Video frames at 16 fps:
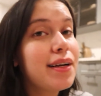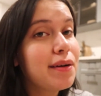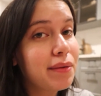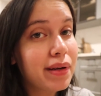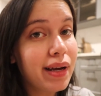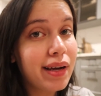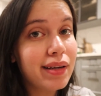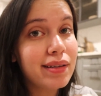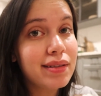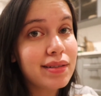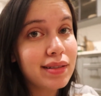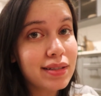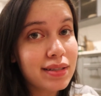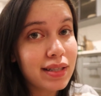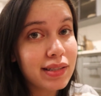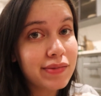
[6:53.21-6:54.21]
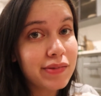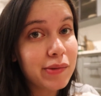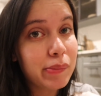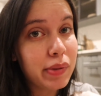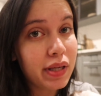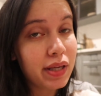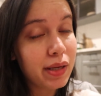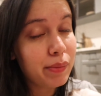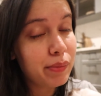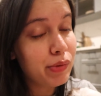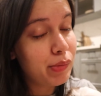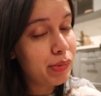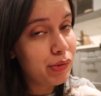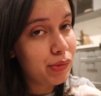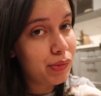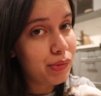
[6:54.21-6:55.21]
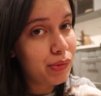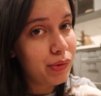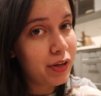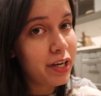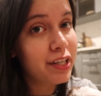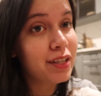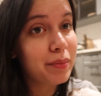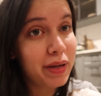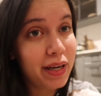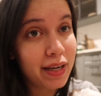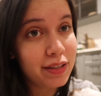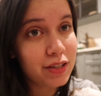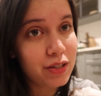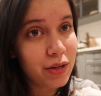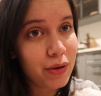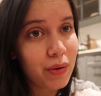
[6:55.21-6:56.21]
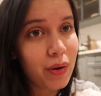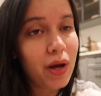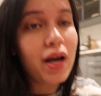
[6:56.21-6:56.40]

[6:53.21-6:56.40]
We had a successful pee and poo poo in the pad So